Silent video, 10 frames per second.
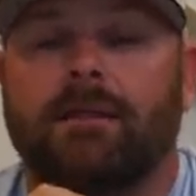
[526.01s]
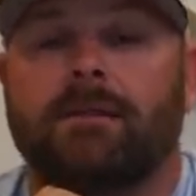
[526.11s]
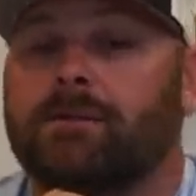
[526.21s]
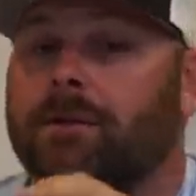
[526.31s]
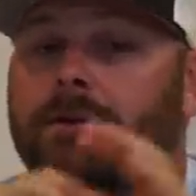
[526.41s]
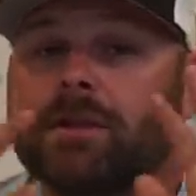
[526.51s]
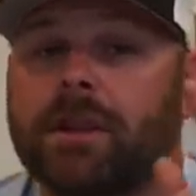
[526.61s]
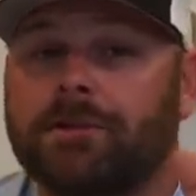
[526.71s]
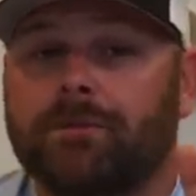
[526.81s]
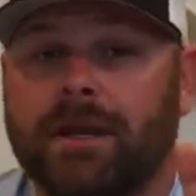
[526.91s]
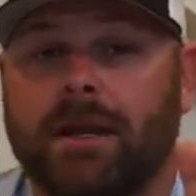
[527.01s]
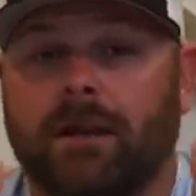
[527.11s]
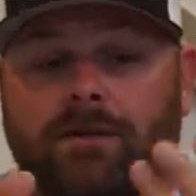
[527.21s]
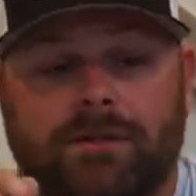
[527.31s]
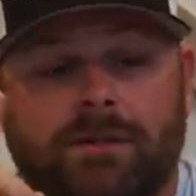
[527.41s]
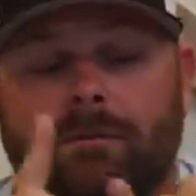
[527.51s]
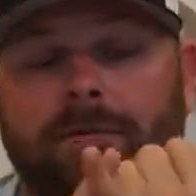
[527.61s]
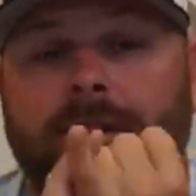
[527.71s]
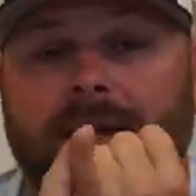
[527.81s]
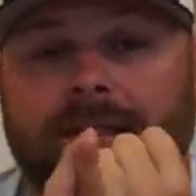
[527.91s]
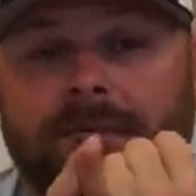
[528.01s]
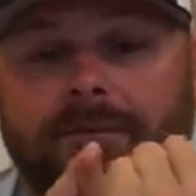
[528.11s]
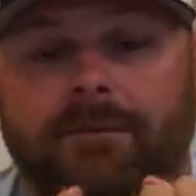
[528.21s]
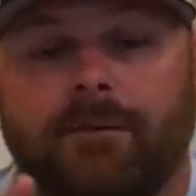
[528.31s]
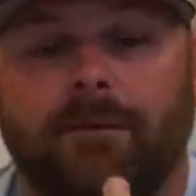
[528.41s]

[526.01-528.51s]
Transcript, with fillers: So those are the three colors, reflective,